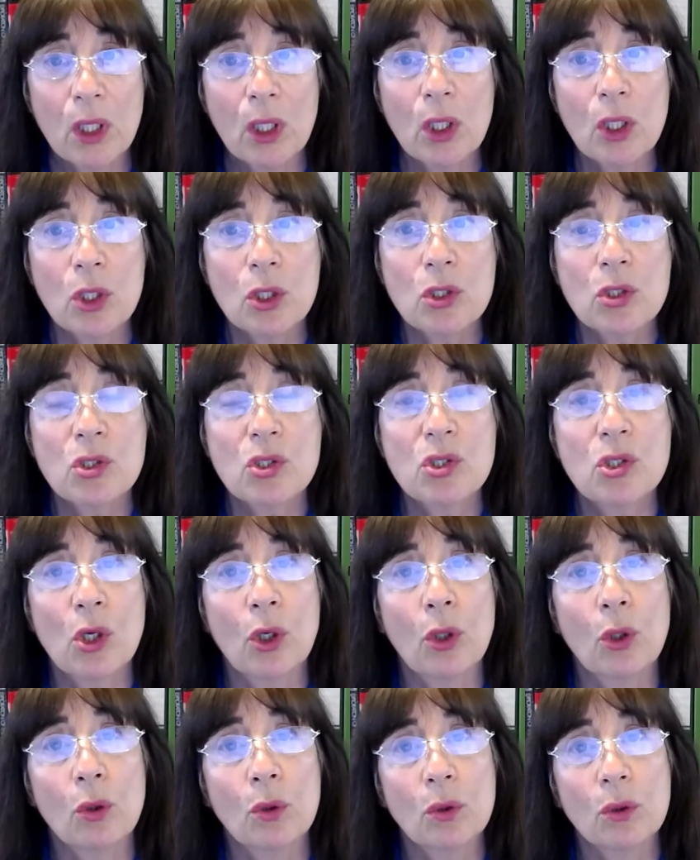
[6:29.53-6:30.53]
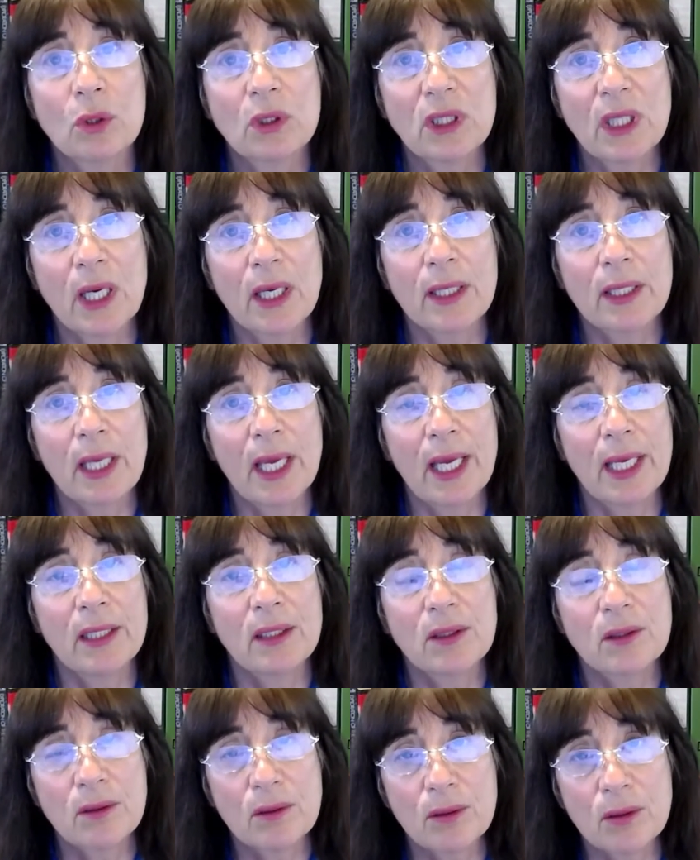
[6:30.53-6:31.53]
So
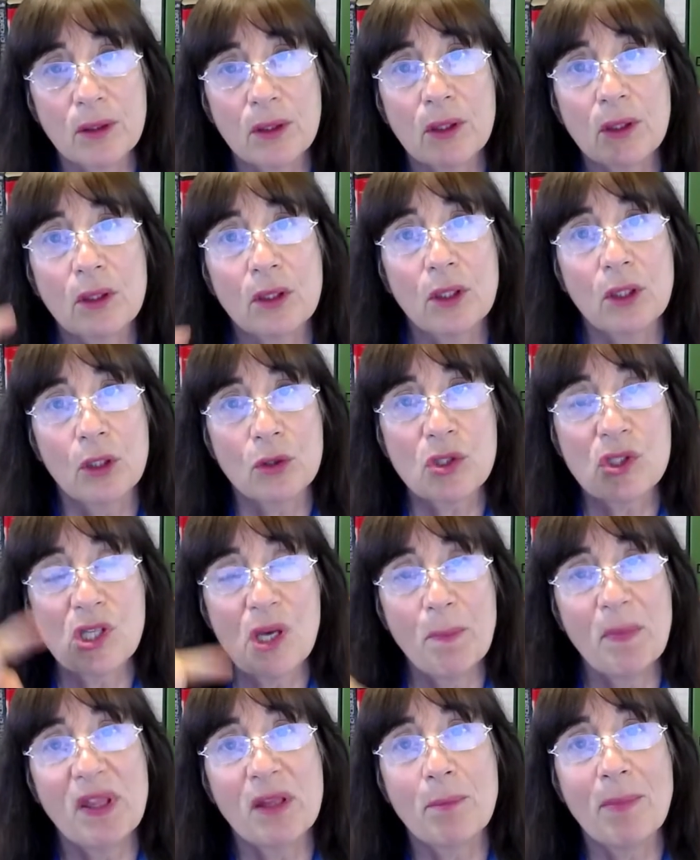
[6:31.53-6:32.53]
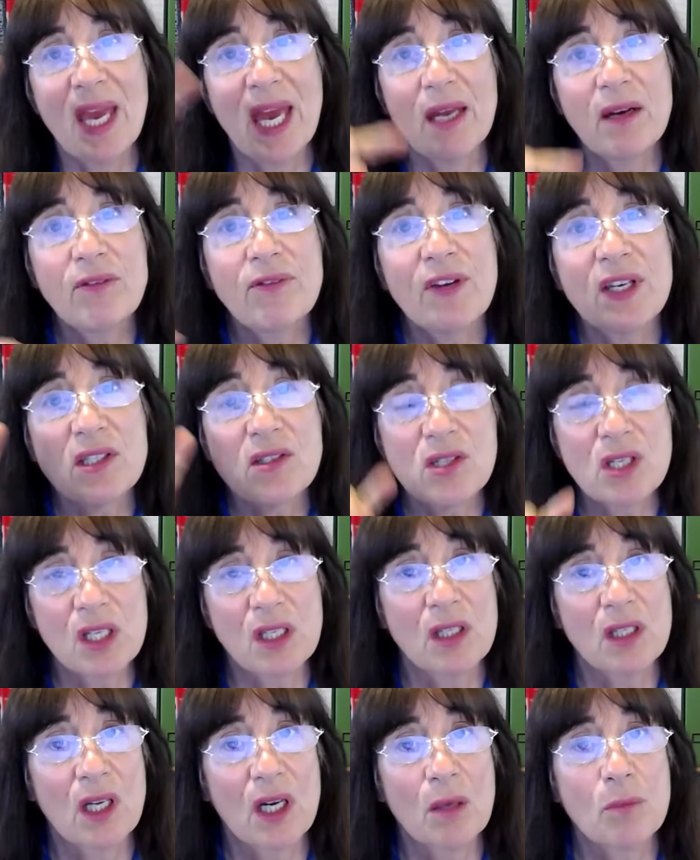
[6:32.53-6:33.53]
and you know some of the manifesting
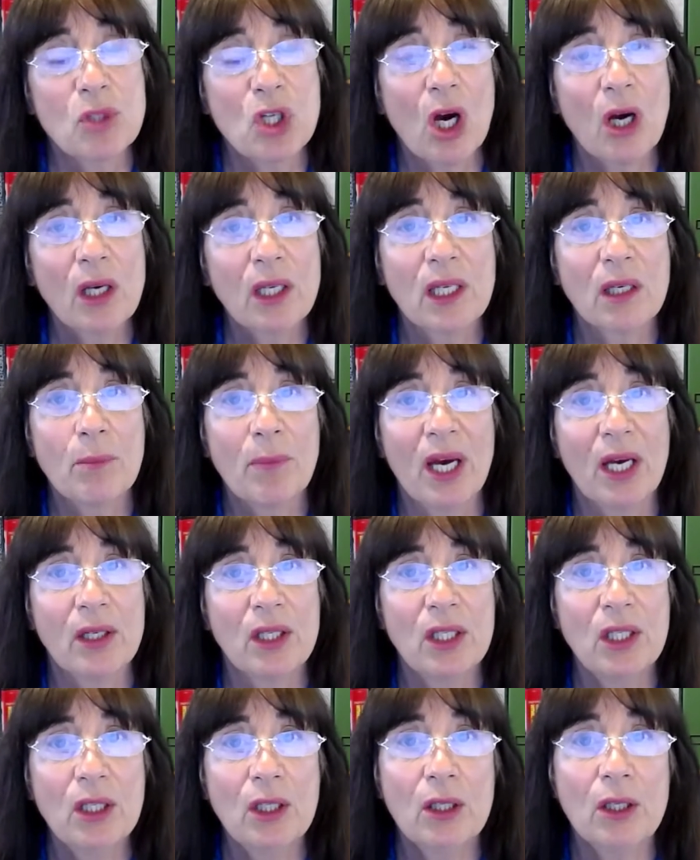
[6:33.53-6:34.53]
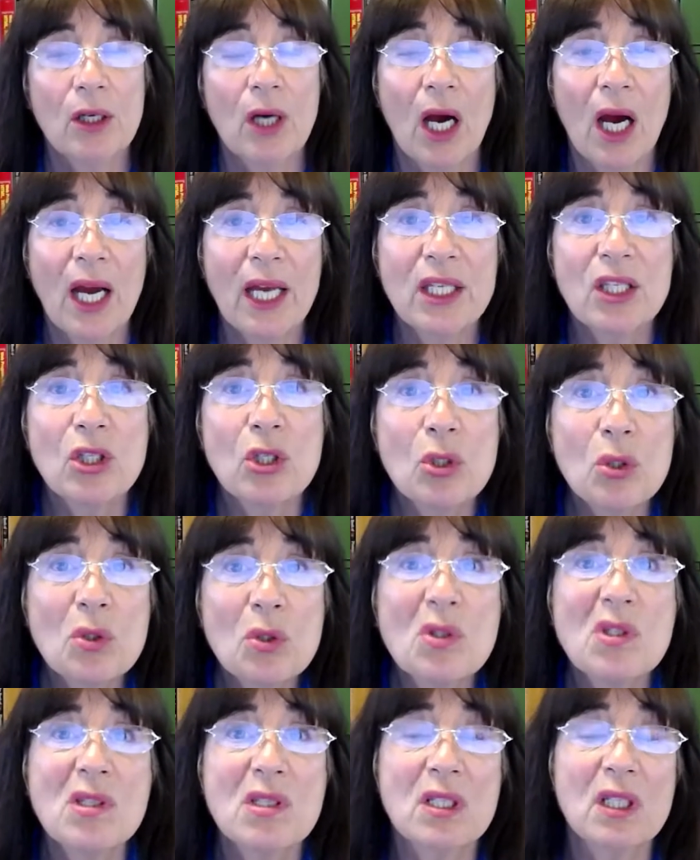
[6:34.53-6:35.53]
that i'm talking about here i
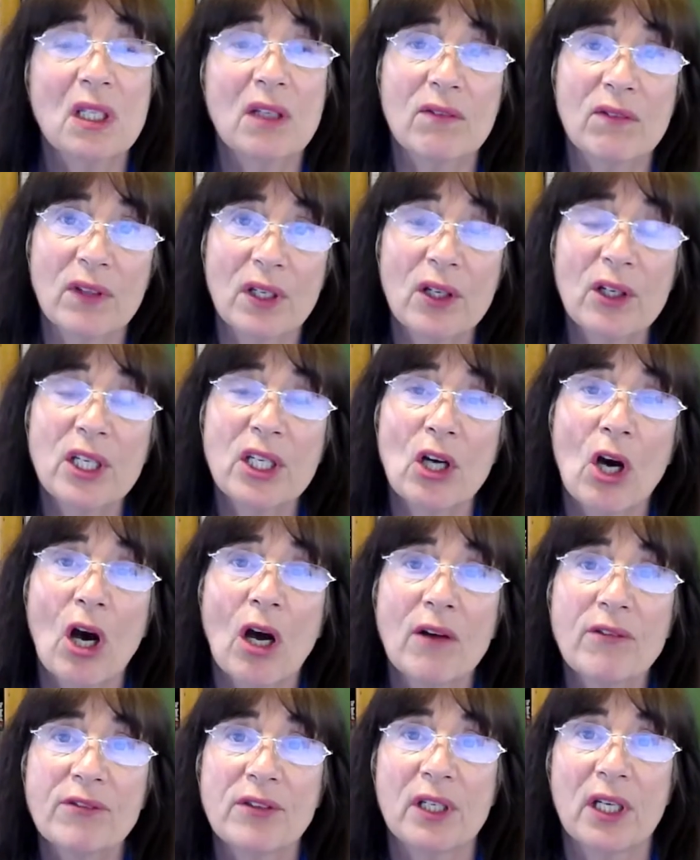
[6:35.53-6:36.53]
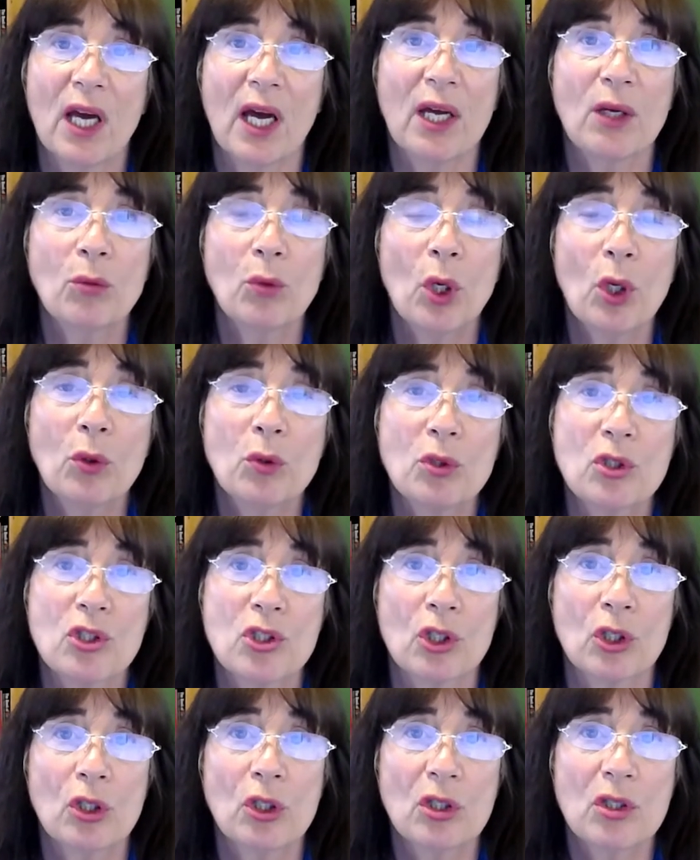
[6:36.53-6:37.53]
used it very often i wrote
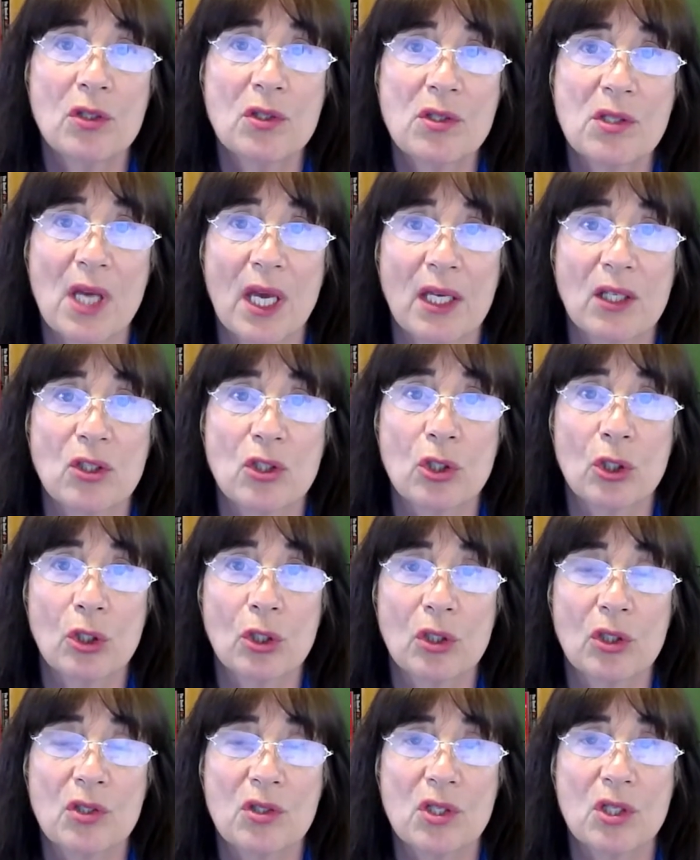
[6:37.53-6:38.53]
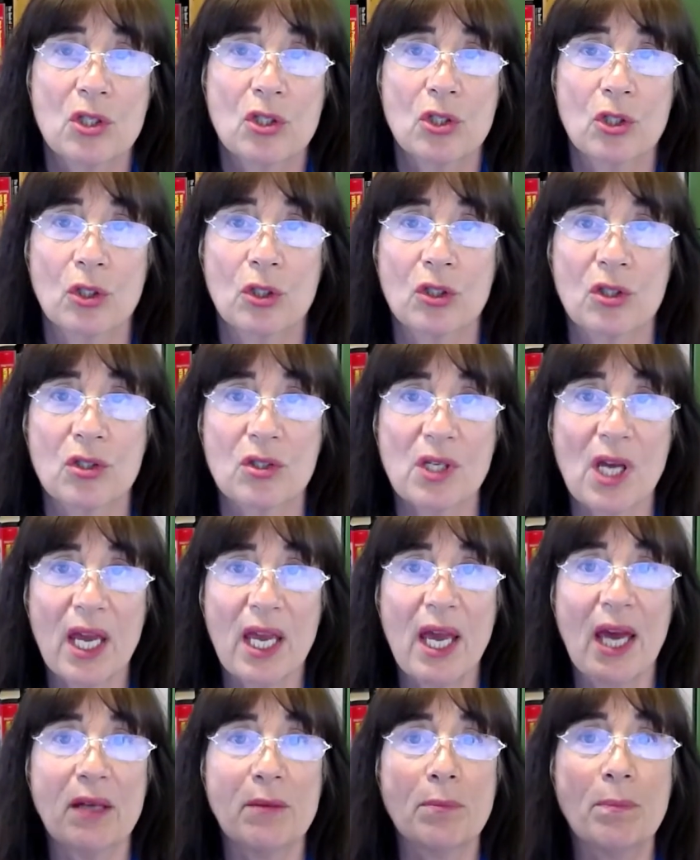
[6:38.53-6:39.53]
journals and journals and journals i
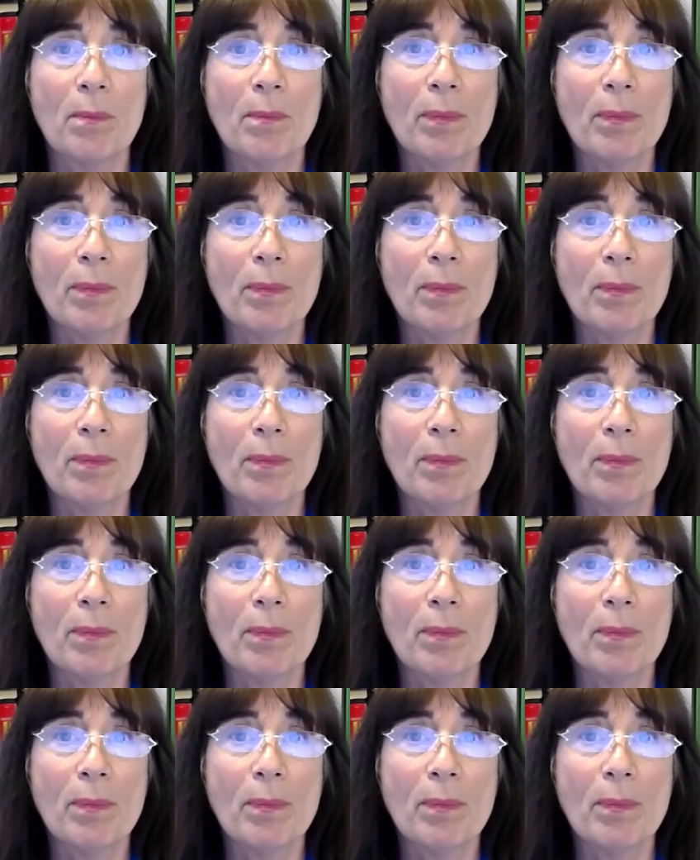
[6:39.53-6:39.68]
had